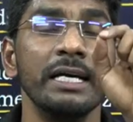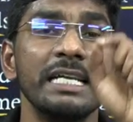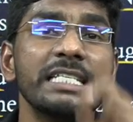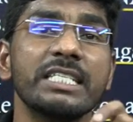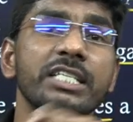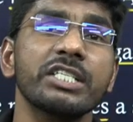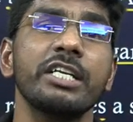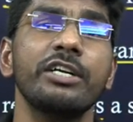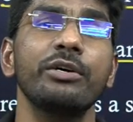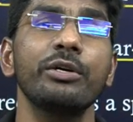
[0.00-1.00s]

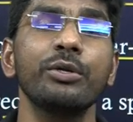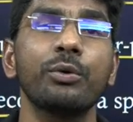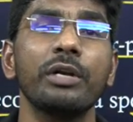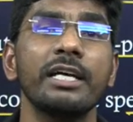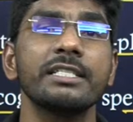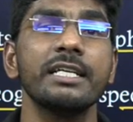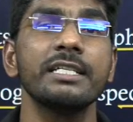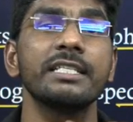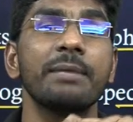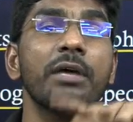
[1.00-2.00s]
restriction endonuclease
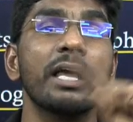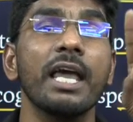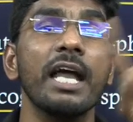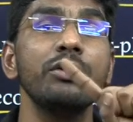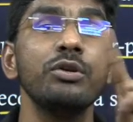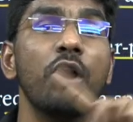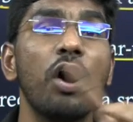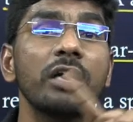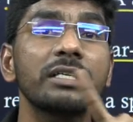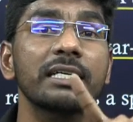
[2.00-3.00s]
enzyme
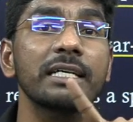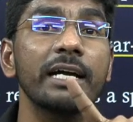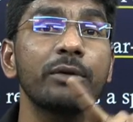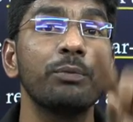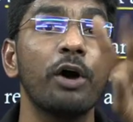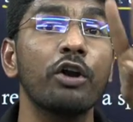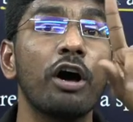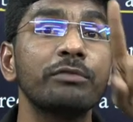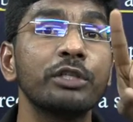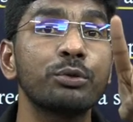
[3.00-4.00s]
cannot cut one
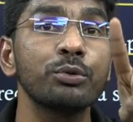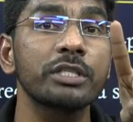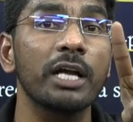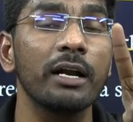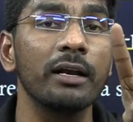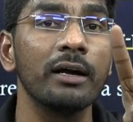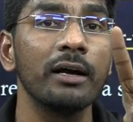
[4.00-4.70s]
of the two strands